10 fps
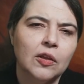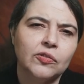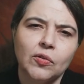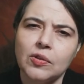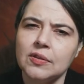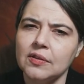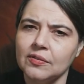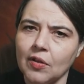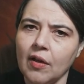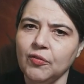so that the
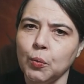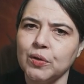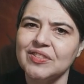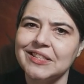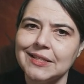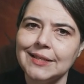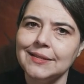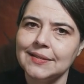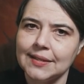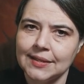software
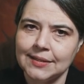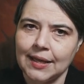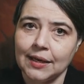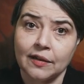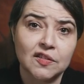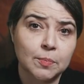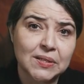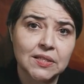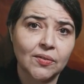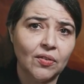sees in the data
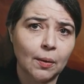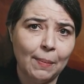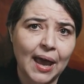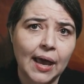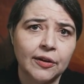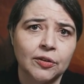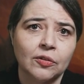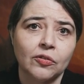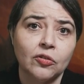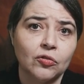specific
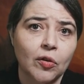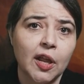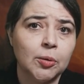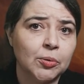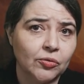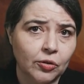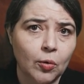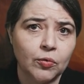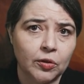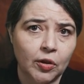patterns astronomers
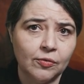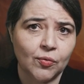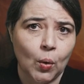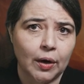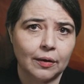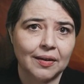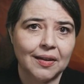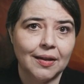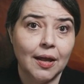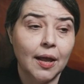know to look for.
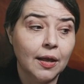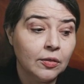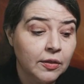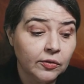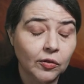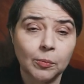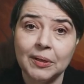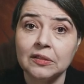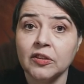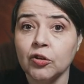This could
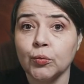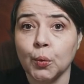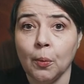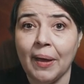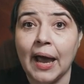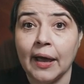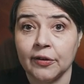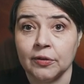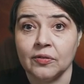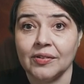be literal
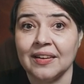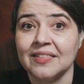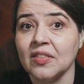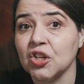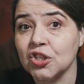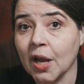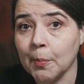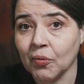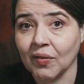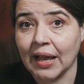patterns, as in the
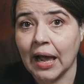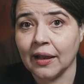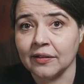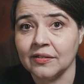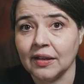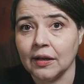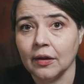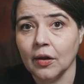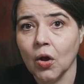shape of a galaxy,